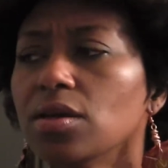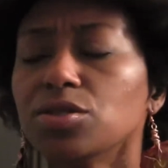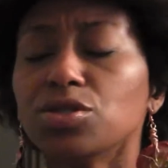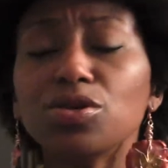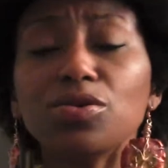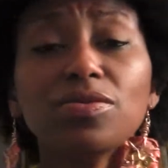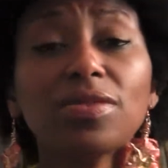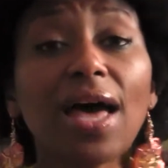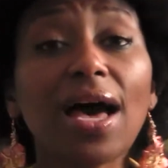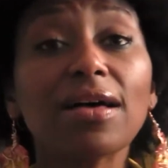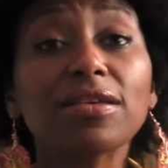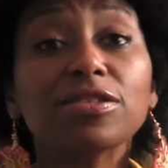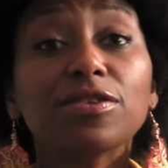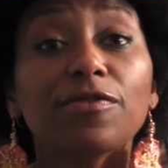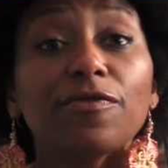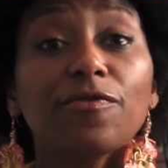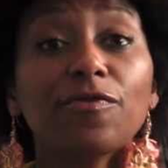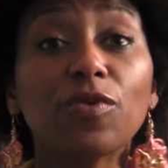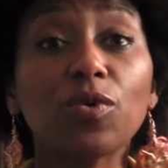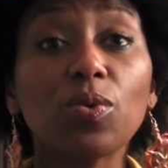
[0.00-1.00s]

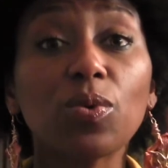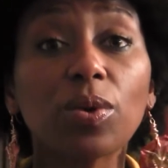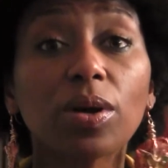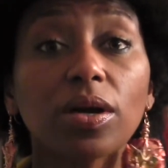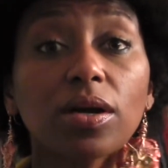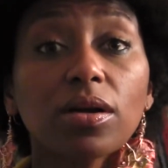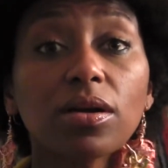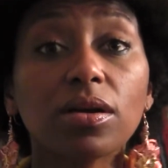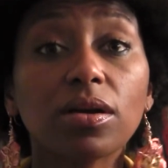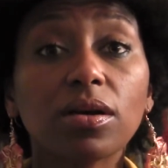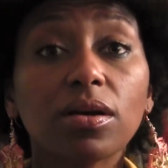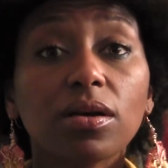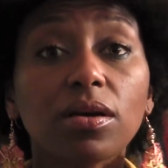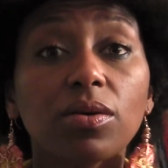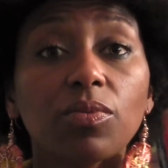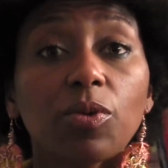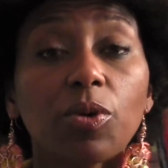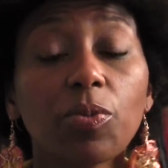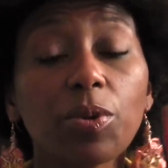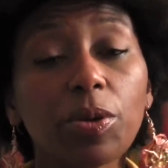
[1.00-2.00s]
2004,
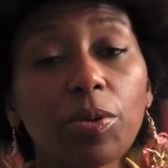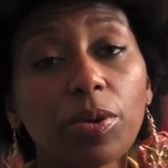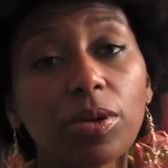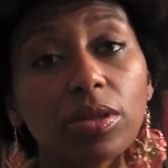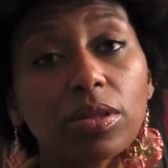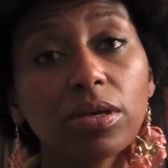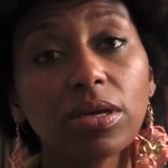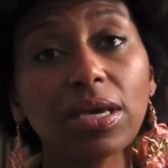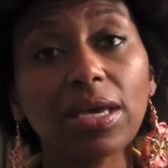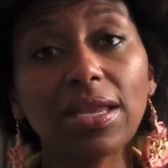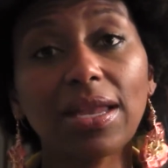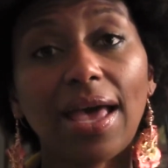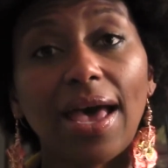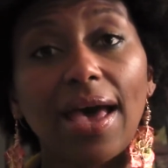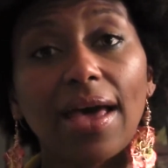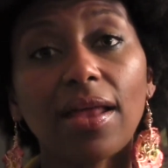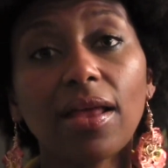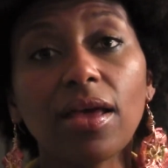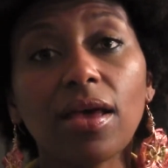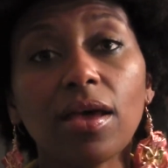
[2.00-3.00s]
when we were looking
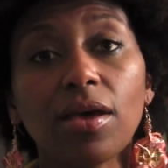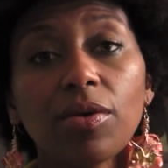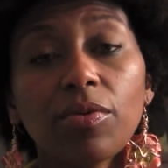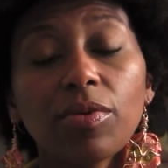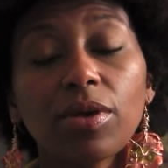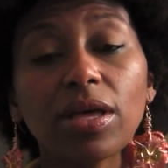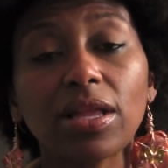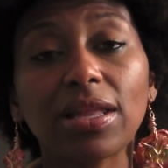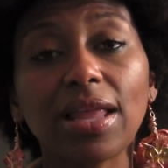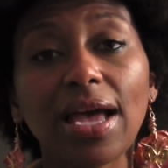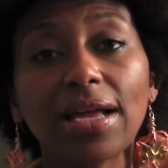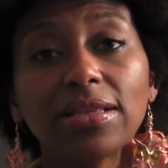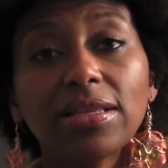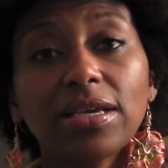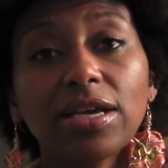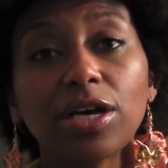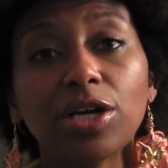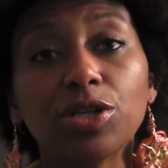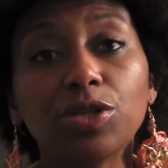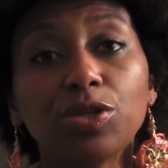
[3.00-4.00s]
at
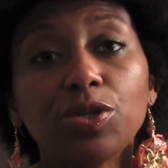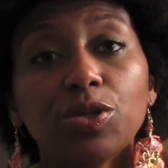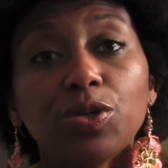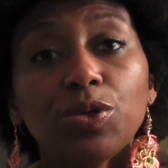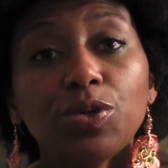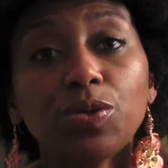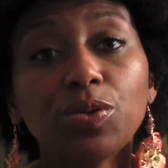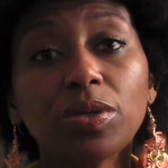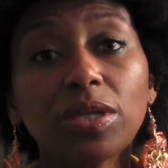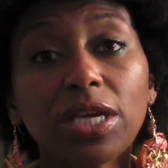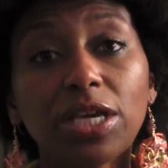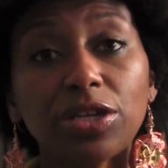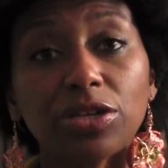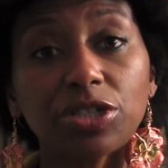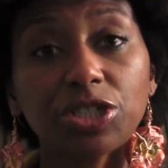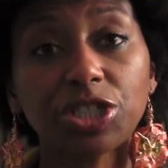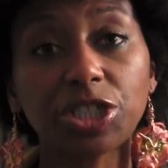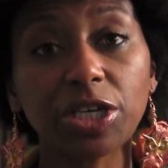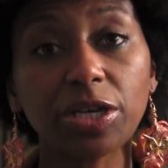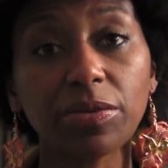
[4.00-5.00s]
electing a new
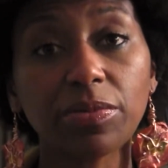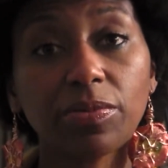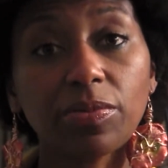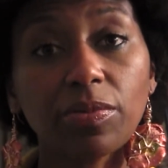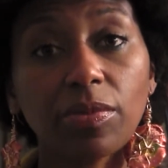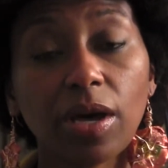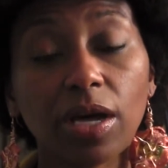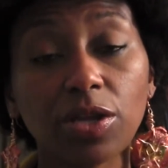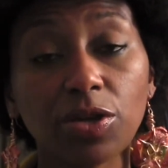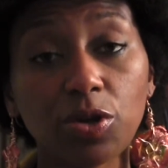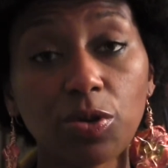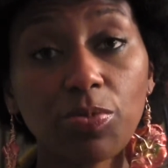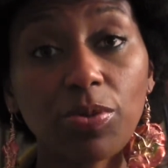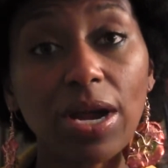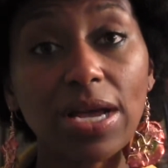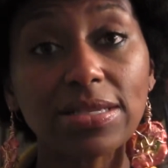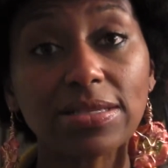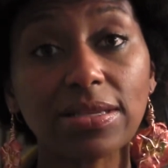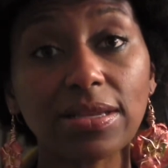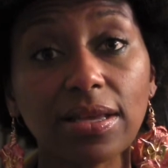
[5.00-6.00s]
leadership, a new
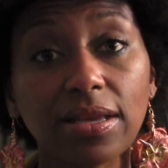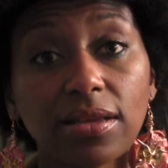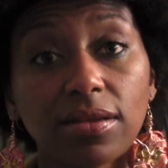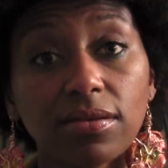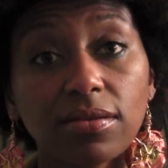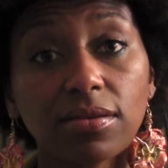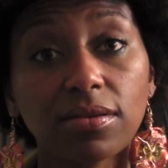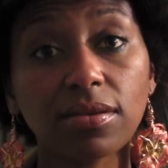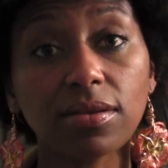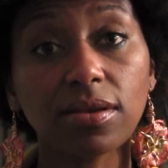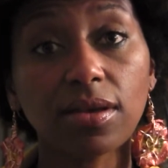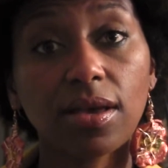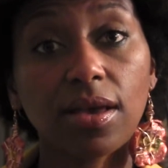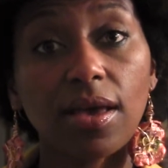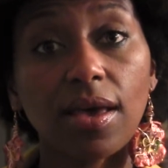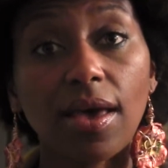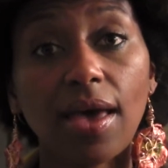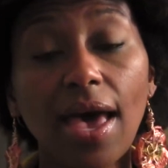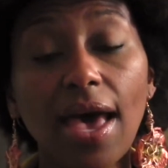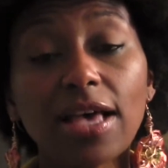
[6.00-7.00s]
president,
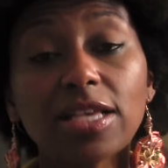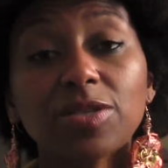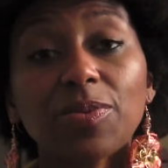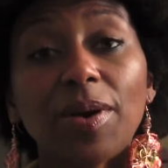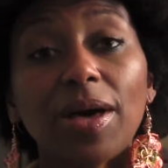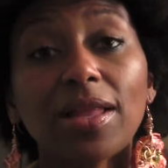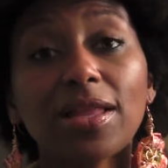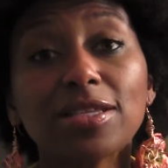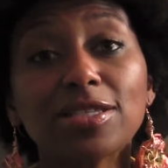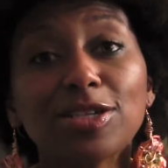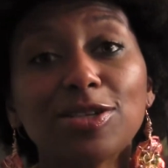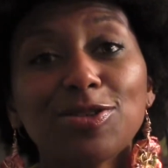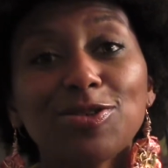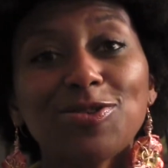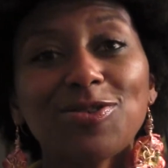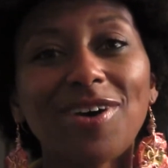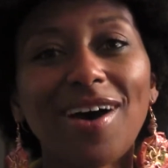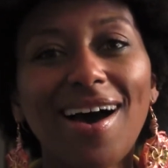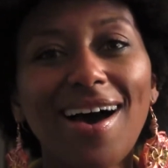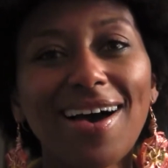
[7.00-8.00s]
as well as a
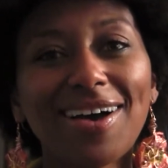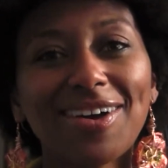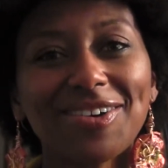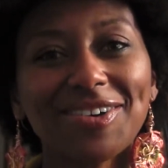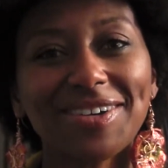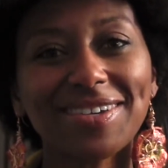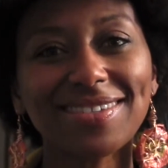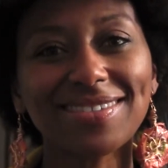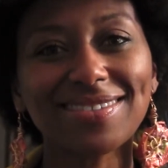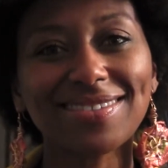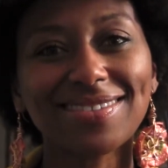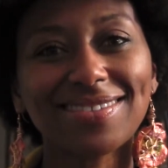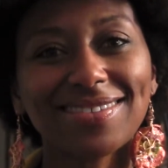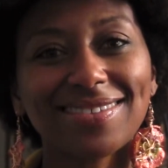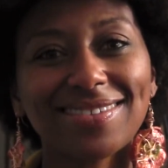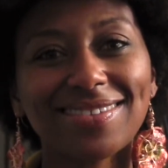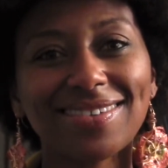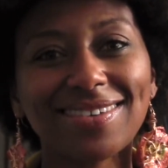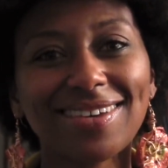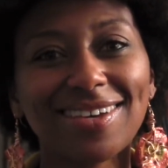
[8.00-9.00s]
new Congress,
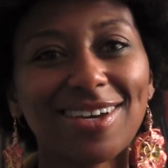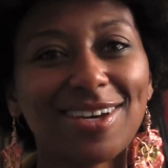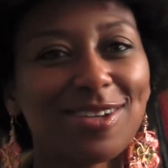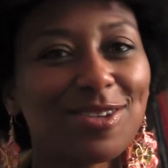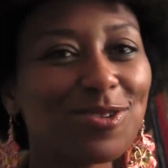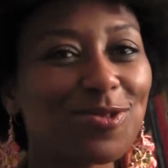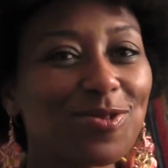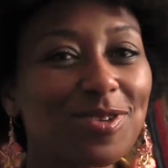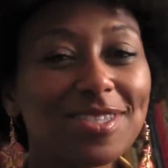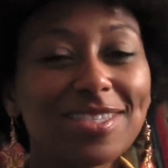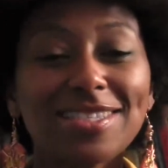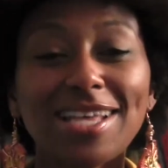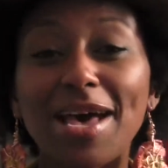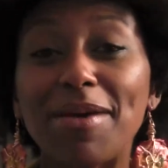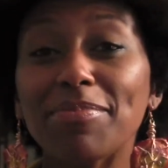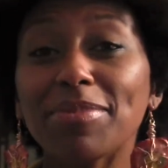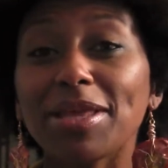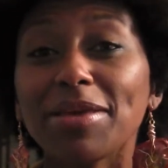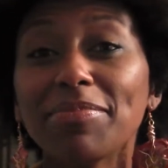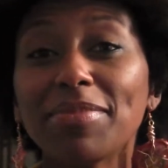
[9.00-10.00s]
a new
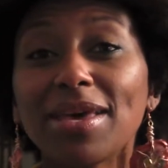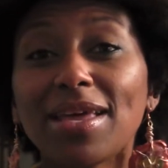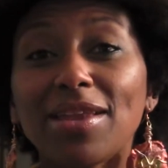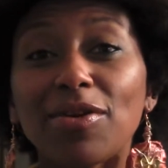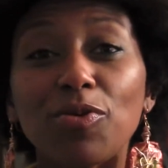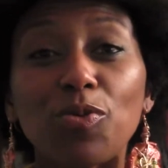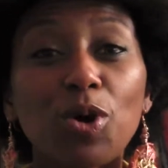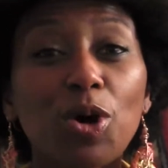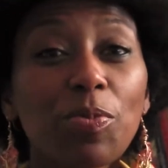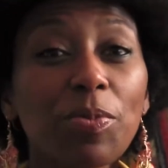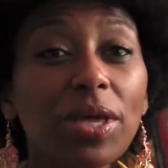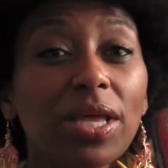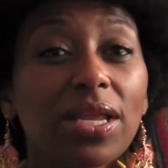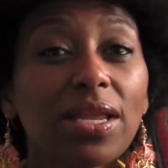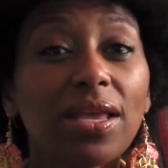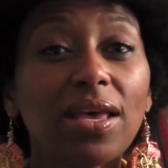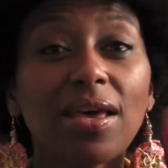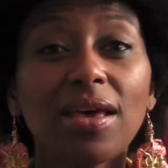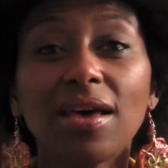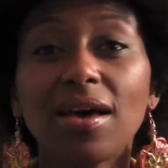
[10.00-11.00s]
assemblyman or
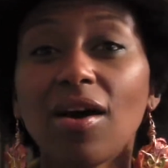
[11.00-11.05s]
woman,